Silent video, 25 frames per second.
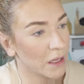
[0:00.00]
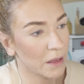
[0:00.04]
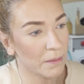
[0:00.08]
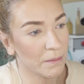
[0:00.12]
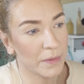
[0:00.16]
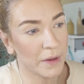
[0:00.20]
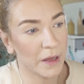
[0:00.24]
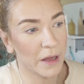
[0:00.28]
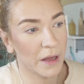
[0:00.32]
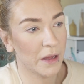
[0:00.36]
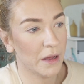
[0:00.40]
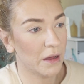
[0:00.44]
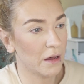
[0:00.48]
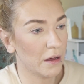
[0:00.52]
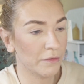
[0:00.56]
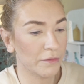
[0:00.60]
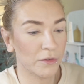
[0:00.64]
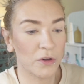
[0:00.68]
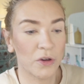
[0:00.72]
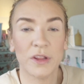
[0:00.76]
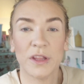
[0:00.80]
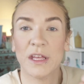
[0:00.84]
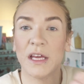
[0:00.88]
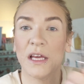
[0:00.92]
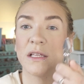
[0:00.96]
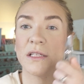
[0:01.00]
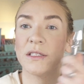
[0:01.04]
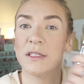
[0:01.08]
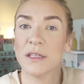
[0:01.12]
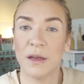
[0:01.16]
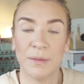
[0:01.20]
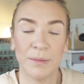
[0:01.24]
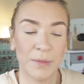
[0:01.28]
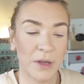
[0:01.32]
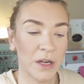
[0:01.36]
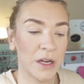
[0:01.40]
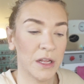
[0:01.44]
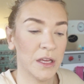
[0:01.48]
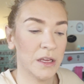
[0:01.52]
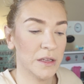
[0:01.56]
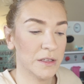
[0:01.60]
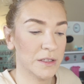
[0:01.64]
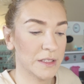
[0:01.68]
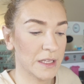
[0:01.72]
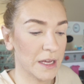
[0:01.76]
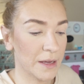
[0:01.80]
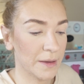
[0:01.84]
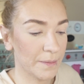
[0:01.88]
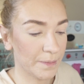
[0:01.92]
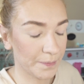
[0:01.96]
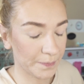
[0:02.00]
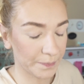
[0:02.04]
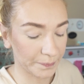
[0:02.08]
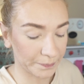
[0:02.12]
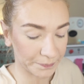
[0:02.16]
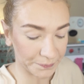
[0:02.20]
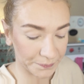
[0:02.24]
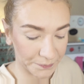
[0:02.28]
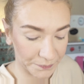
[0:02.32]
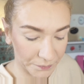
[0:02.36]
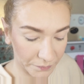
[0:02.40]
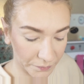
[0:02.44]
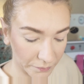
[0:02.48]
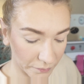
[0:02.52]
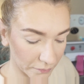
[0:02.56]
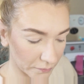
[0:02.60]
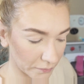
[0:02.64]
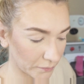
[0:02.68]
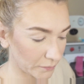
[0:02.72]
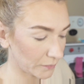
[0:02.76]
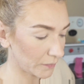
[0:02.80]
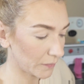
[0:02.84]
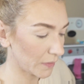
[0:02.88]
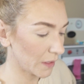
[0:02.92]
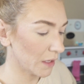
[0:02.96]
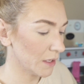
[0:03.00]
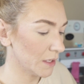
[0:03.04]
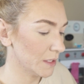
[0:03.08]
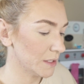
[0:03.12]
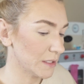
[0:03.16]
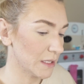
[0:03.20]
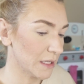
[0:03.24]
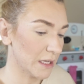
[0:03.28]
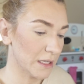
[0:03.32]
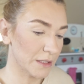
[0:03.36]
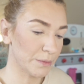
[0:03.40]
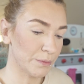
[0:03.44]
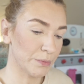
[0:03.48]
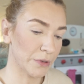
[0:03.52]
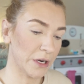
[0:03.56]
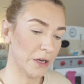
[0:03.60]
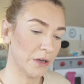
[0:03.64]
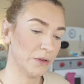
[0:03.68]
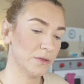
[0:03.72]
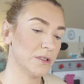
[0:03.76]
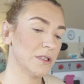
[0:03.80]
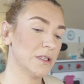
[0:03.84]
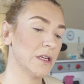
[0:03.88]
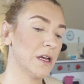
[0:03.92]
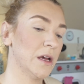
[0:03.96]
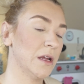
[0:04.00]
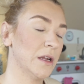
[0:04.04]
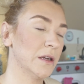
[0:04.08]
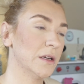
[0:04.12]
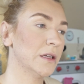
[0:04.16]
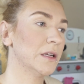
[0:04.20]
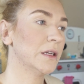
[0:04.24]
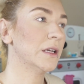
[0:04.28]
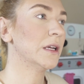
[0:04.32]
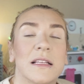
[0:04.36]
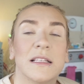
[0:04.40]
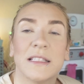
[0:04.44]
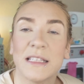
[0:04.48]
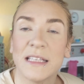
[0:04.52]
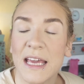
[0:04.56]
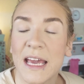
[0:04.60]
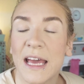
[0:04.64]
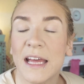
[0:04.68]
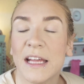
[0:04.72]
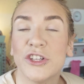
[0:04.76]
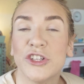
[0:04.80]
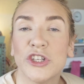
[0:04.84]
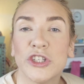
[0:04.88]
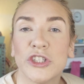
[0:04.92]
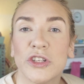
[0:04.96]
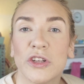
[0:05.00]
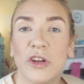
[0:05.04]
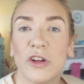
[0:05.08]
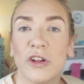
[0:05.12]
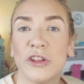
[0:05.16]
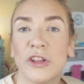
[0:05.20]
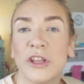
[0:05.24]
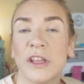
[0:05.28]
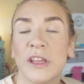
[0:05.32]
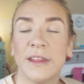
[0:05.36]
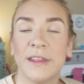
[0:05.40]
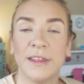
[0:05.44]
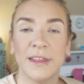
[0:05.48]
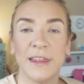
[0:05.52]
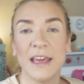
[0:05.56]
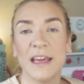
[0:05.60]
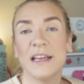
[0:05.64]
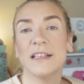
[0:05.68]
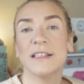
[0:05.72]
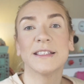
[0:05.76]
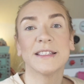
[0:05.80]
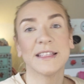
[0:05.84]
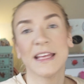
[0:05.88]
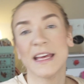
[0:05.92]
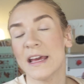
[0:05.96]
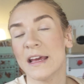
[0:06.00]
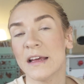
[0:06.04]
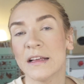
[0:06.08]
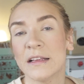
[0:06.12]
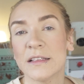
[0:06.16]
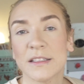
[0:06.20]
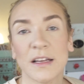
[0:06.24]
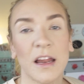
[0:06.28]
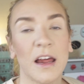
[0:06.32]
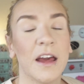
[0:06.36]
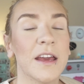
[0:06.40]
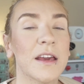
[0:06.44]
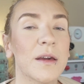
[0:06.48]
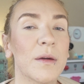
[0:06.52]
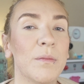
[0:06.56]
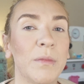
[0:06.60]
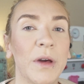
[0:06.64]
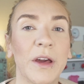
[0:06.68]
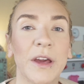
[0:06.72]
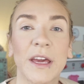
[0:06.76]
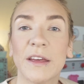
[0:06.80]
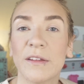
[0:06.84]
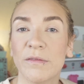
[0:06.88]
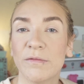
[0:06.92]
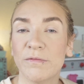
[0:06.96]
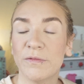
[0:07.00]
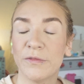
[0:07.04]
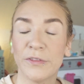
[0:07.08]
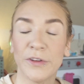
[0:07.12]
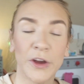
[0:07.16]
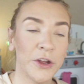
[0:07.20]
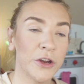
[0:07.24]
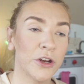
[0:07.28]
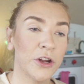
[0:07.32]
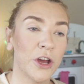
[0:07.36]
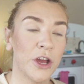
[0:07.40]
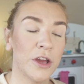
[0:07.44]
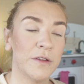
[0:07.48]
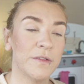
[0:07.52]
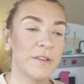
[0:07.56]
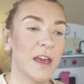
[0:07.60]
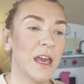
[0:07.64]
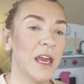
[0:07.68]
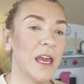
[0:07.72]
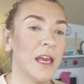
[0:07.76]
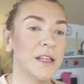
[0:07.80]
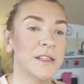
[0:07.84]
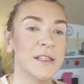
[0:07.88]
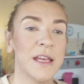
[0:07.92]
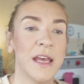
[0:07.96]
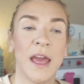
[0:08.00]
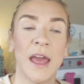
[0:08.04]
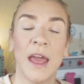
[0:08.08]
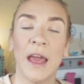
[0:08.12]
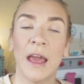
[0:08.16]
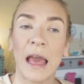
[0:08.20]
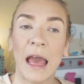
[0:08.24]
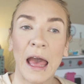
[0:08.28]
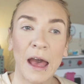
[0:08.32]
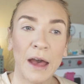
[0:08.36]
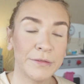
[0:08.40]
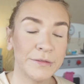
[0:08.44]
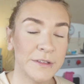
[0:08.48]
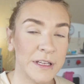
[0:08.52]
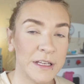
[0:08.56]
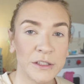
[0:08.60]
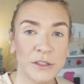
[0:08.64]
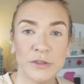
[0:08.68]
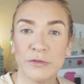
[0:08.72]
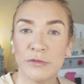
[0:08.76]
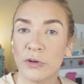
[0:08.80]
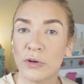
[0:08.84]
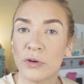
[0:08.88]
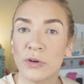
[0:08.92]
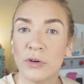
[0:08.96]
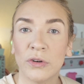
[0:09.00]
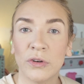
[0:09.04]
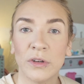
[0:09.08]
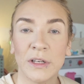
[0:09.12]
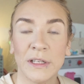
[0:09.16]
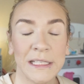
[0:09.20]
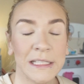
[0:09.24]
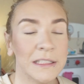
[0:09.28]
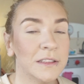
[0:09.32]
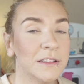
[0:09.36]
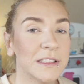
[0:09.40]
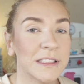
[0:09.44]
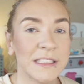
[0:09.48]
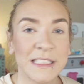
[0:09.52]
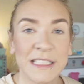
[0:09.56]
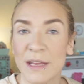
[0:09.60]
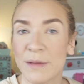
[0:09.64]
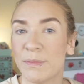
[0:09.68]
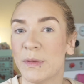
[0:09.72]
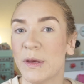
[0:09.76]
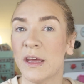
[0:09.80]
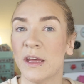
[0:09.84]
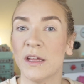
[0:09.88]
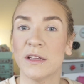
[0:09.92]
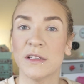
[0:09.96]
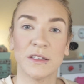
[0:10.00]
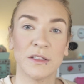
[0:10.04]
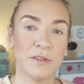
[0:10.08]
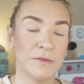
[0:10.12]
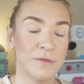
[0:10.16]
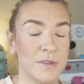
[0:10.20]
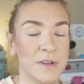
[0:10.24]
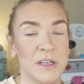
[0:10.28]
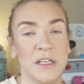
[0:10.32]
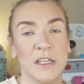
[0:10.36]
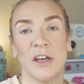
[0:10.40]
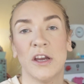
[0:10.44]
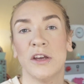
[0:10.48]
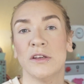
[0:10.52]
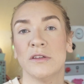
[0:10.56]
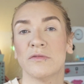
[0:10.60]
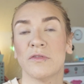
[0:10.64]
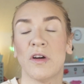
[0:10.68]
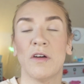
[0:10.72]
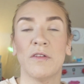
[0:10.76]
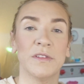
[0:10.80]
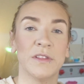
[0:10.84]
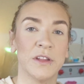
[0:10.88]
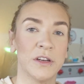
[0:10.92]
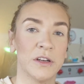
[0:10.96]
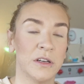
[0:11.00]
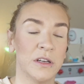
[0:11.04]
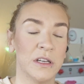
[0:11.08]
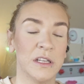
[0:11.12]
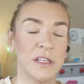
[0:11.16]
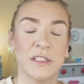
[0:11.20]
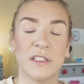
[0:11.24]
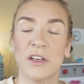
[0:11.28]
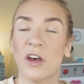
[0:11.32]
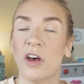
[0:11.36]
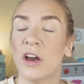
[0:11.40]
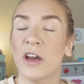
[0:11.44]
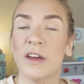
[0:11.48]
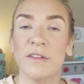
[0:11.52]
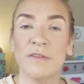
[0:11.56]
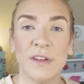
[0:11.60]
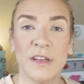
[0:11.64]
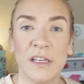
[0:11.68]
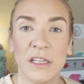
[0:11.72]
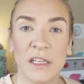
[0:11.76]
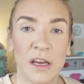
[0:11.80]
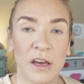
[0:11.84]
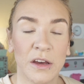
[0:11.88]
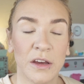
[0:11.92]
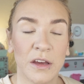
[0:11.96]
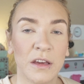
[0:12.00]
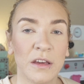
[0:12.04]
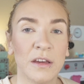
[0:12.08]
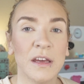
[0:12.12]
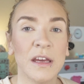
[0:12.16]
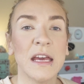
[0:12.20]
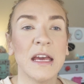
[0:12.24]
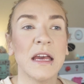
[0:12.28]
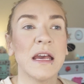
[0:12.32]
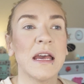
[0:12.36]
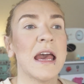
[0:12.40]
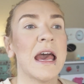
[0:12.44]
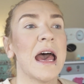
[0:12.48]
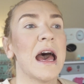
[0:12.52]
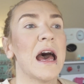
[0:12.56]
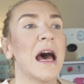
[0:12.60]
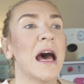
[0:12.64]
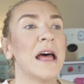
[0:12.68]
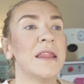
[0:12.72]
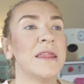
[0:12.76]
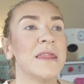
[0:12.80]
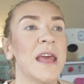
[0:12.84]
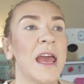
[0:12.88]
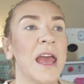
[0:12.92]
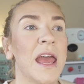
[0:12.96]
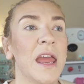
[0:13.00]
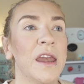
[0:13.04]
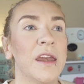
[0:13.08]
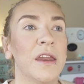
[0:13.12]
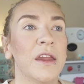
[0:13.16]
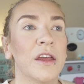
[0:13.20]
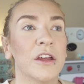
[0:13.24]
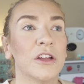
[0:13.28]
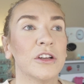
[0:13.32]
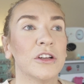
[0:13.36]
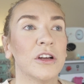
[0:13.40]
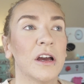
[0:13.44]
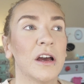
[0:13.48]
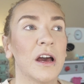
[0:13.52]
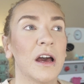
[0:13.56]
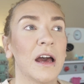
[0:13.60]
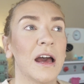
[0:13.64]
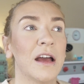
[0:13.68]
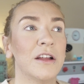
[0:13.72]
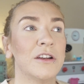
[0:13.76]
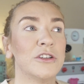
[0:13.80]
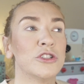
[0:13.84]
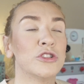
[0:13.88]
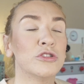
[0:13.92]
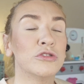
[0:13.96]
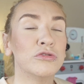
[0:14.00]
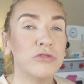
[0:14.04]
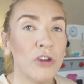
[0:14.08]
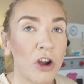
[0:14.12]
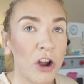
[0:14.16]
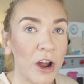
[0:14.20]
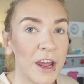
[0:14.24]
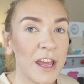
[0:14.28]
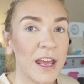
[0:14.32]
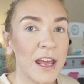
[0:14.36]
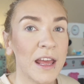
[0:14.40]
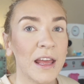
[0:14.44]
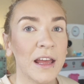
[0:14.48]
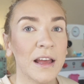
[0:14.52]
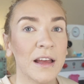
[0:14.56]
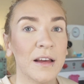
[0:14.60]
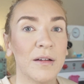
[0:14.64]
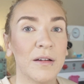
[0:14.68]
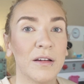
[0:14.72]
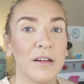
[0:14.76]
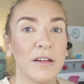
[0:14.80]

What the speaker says: But I've got this, I'm going to use it. So that's brows done. So yeah, just these things, like my phone overheating, having to record little snippets of videos rather than an entire video, and then trying